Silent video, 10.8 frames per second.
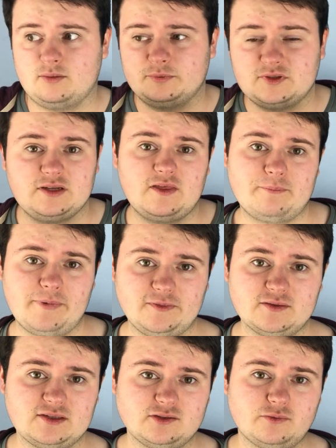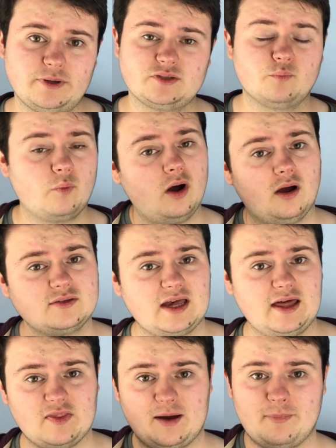Obviously that made the situation worse
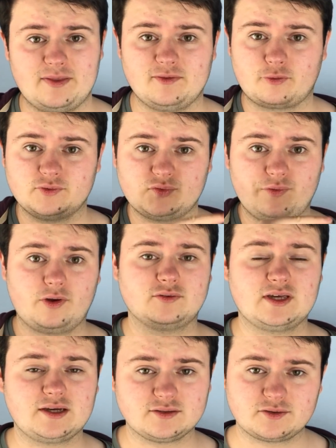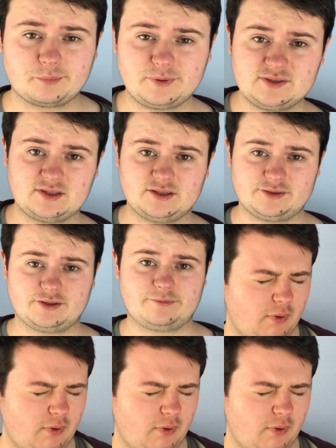and that meant that Christopher got taken to the police station.